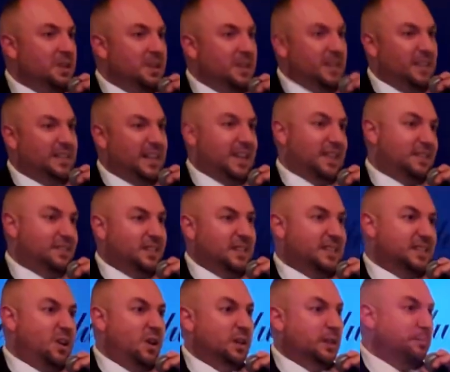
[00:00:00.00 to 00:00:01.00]
He's like, it's
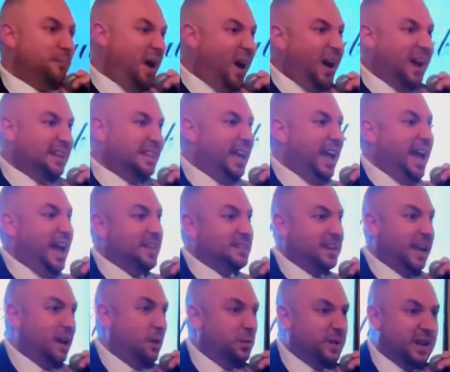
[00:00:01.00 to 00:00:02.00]
called a podcast,
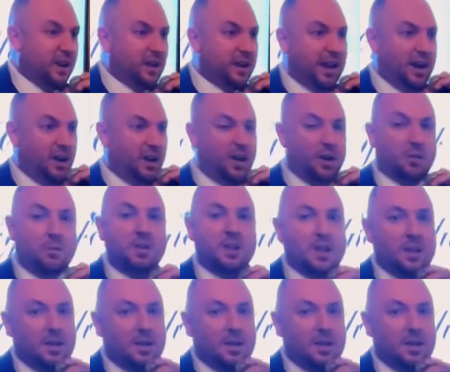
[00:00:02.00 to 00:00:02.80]
kind of weird, I don't know.